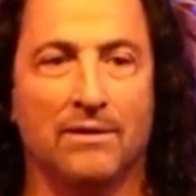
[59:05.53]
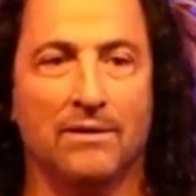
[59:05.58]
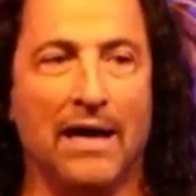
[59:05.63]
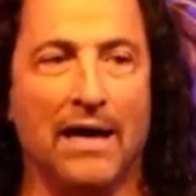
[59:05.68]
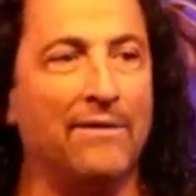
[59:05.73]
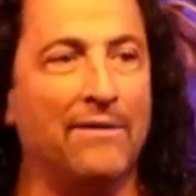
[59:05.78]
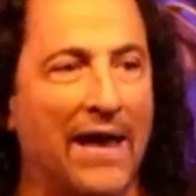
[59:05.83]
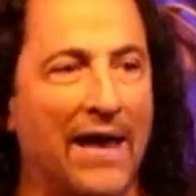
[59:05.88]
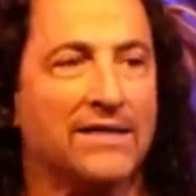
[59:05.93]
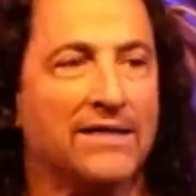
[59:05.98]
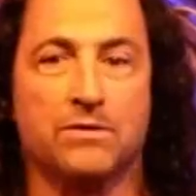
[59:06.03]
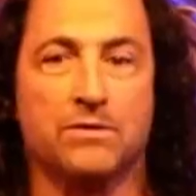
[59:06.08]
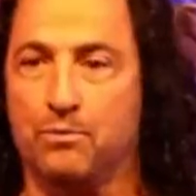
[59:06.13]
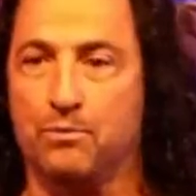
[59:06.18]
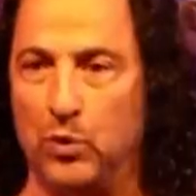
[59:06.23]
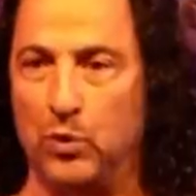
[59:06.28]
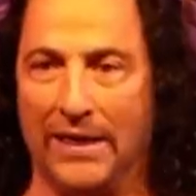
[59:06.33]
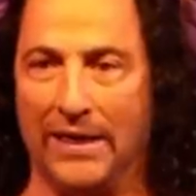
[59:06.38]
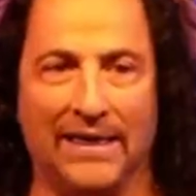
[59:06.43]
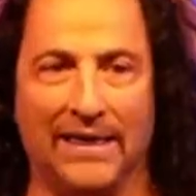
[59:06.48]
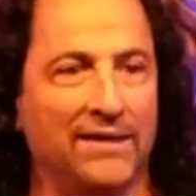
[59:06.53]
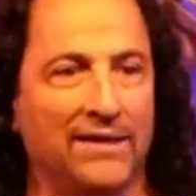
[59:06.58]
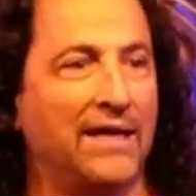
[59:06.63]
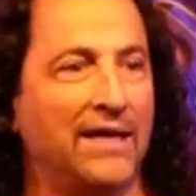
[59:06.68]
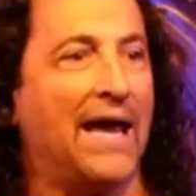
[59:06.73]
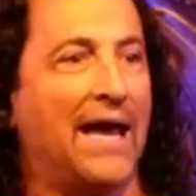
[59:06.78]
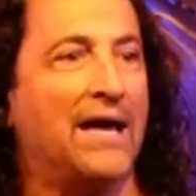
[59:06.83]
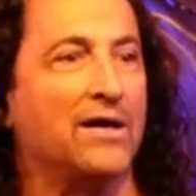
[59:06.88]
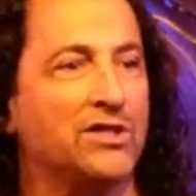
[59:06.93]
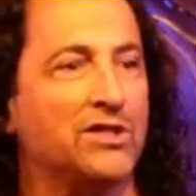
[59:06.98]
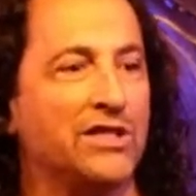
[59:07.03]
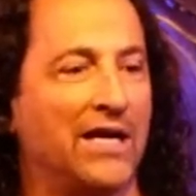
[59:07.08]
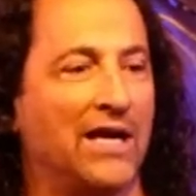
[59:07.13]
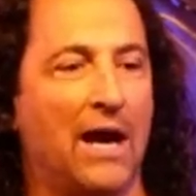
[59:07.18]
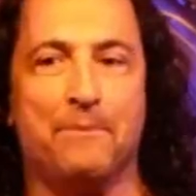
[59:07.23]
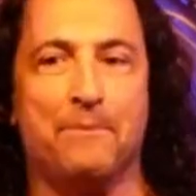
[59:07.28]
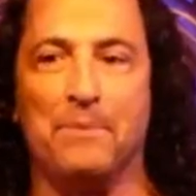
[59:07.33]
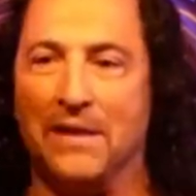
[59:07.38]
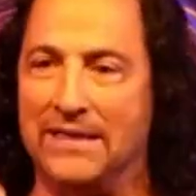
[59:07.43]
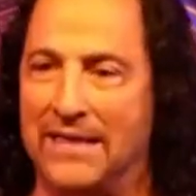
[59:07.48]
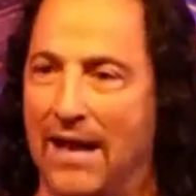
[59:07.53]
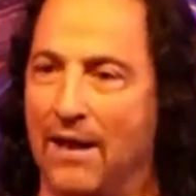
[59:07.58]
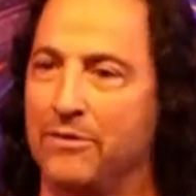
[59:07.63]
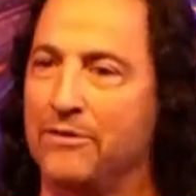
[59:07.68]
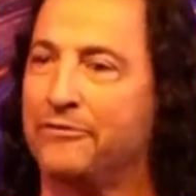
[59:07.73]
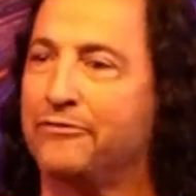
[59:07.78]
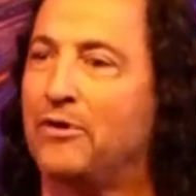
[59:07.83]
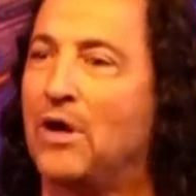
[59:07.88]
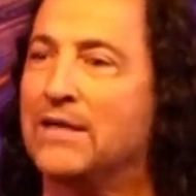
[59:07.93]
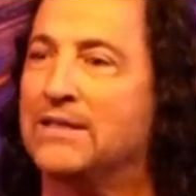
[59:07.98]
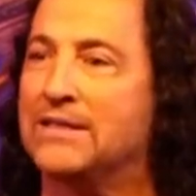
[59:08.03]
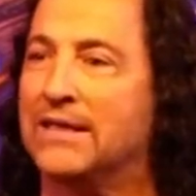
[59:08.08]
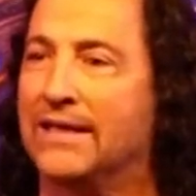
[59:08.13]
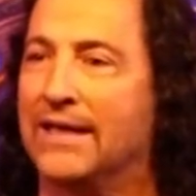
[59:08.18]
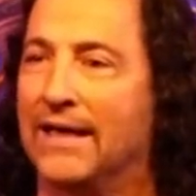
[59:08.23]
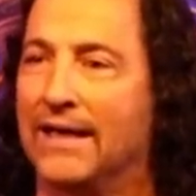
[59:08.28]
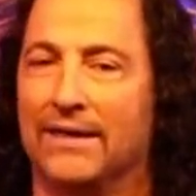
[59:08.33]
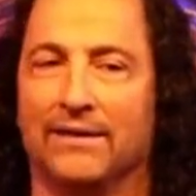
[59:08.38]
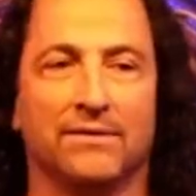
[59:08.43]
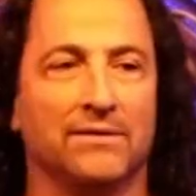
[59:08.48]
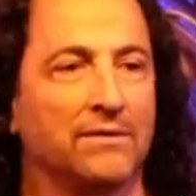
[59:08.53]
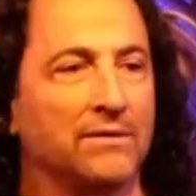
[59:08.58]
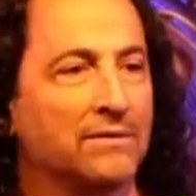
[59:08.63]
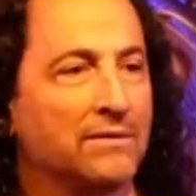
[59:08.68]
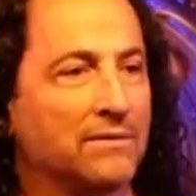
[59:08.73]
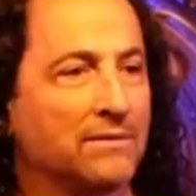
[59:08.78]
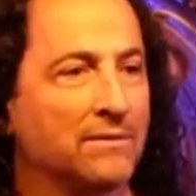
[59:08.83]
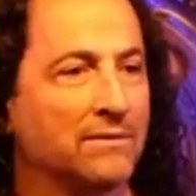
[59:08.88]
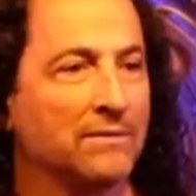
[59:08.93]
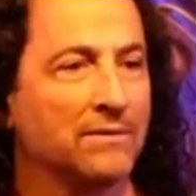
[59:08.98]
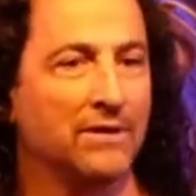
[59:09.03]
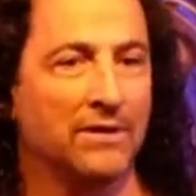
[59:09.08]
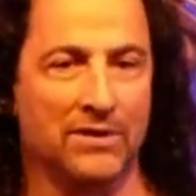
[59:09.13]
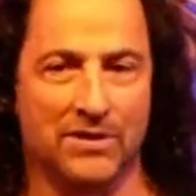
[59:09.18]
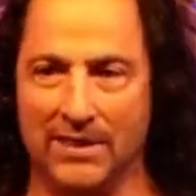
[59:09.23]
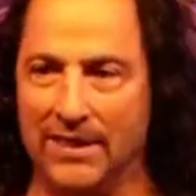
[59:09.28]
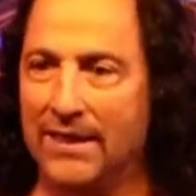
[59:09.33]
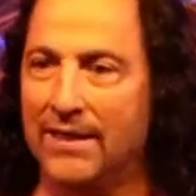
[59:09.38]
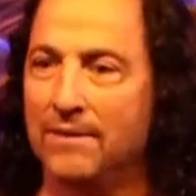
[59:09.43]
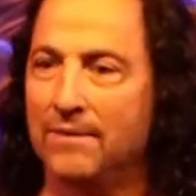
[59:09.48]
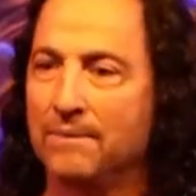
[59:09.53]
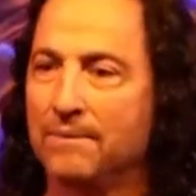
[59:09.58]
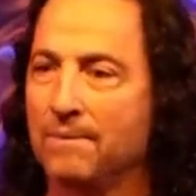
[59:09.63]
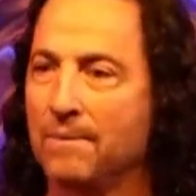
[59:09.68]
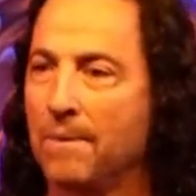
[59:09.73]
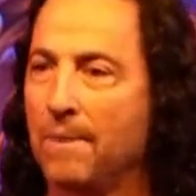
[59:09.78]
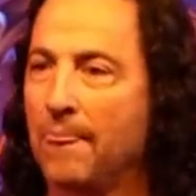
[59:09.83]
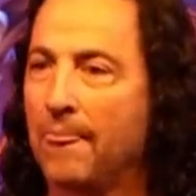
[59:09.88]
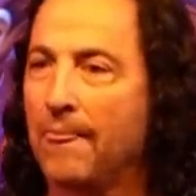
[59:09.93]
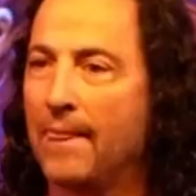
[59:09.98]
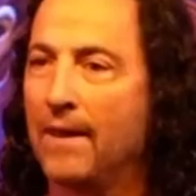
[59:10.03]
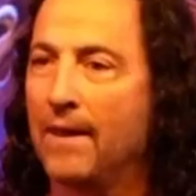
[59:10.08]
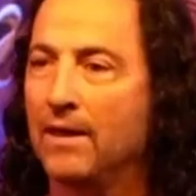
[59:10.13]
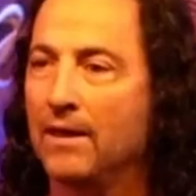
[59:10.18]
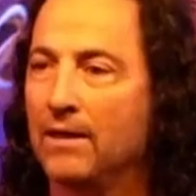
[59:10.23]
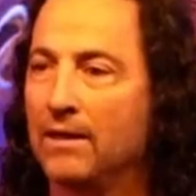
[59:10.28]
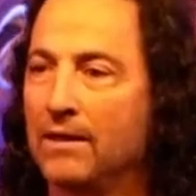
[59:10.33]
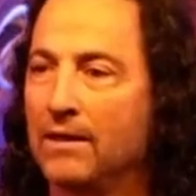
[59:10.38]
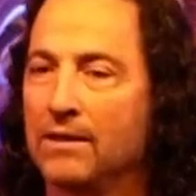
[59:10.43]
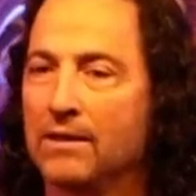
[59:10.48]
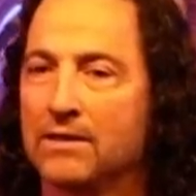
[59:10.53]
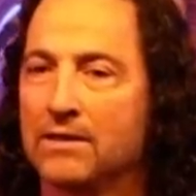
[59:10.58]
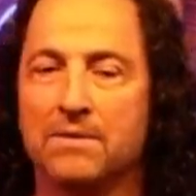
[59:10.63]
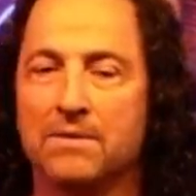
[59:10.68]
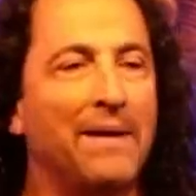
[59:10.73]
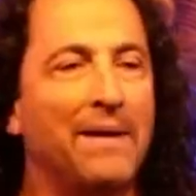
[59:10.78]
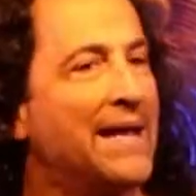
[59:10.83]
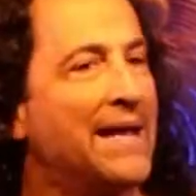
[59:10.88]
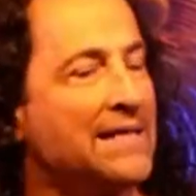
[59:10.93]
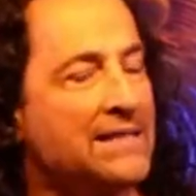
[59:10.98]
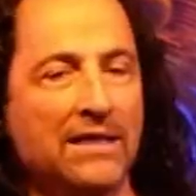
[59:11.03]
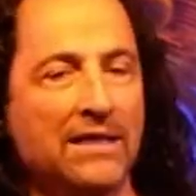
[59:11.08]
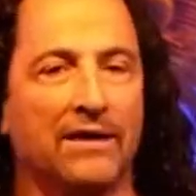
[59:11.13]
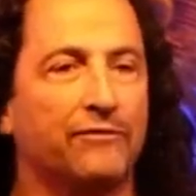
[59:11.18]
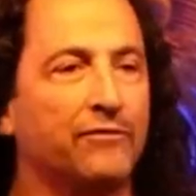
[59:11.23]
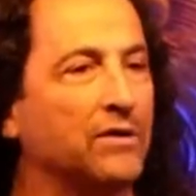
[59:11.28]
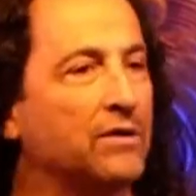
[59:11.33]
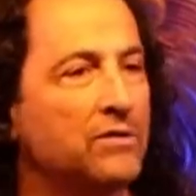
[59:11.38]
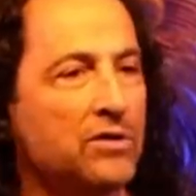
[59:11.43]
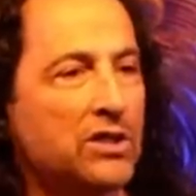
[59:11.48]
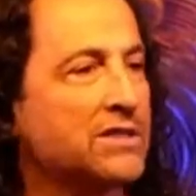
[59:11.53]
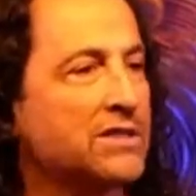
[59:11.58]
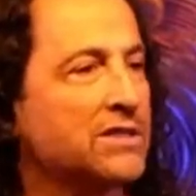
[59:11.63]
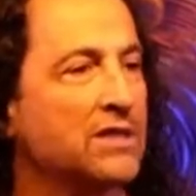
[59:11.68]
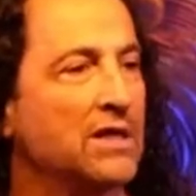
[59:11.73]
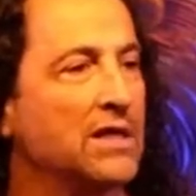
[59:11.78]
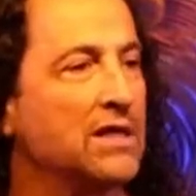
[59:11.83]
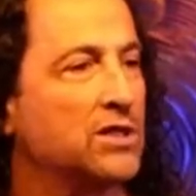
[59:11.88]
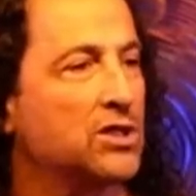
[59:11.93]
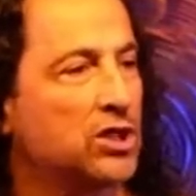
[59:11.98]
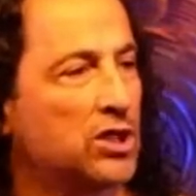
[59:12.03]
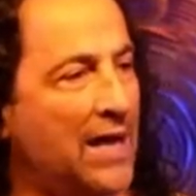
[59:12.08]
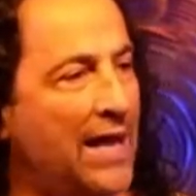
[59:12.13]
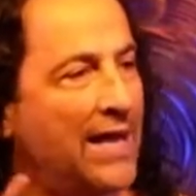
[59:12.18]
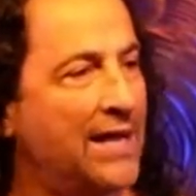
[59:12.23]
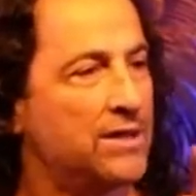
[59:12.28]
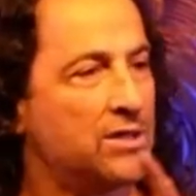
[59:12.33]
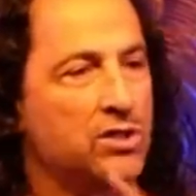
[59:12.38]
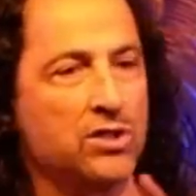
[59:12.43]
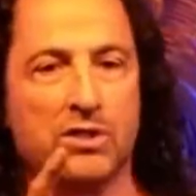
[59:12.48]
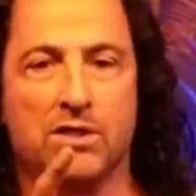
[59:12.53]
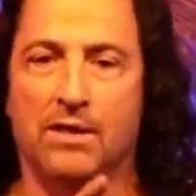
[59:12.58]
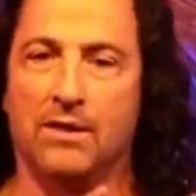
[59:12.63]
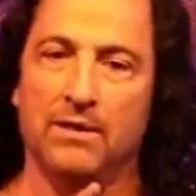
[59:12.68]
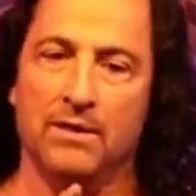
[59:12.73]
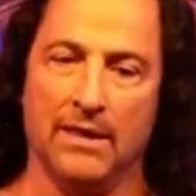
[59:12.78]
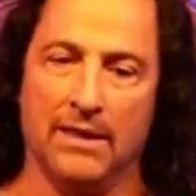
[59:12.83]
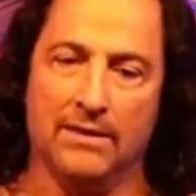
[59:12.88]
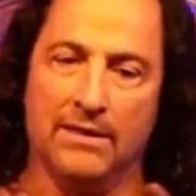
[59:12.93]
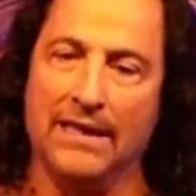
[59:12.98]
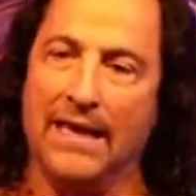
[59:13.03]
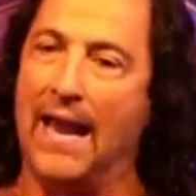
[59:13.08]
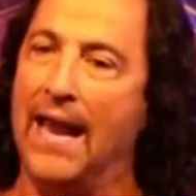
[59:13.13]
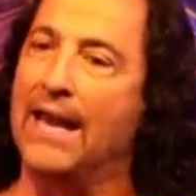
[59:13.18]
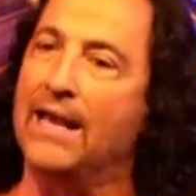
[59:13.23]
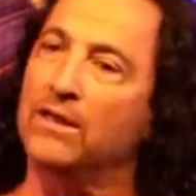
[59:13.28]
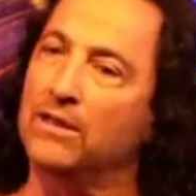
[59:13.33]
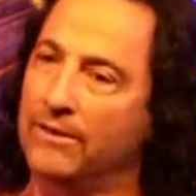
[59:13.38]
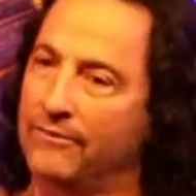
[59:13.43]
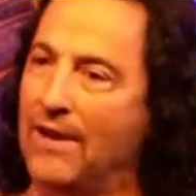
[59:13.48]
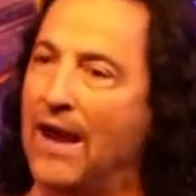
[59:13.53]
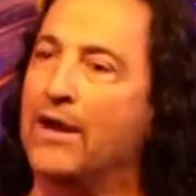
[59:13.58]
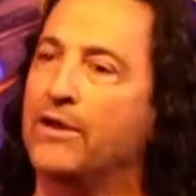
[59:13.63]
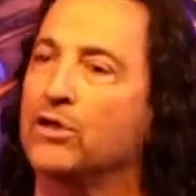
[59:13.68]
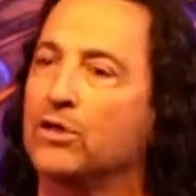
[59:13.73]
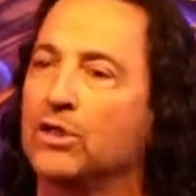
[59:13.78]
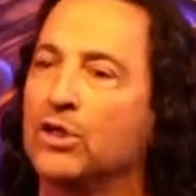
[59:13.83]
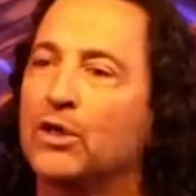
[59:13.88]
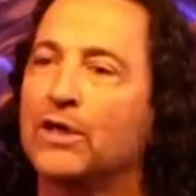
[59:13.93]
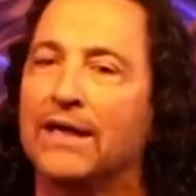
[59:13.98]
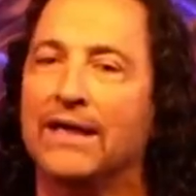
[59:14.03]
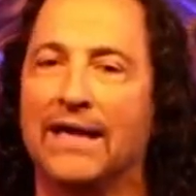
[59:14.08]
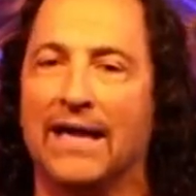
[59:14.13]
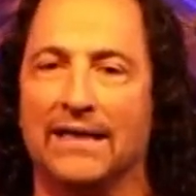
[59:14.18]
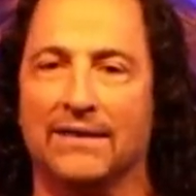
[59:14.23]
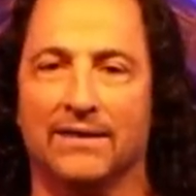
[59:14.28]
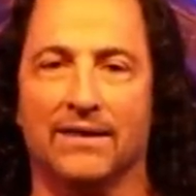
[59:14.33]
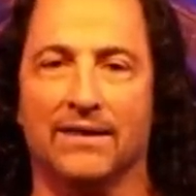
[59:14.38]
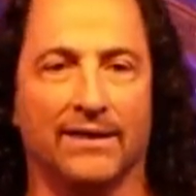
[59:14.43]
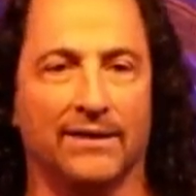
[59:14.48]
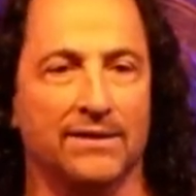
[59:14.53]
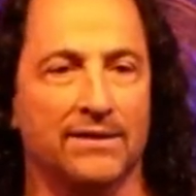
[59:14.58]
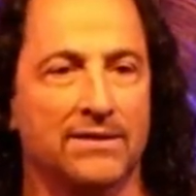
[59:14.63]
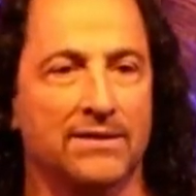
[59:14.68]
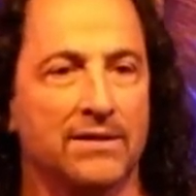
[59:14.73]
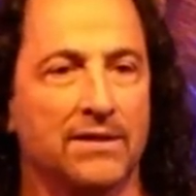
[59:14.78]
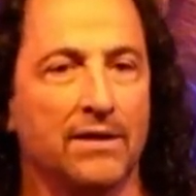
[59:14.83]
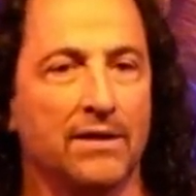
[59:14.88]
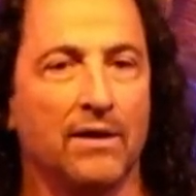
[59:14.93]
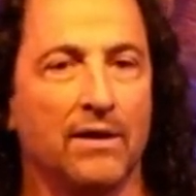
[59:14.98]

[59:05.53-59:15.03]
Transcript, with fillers: And that's bringing the energy up and down the front again. You see? It's amazing if you just change the, the angle of how you're looking at things.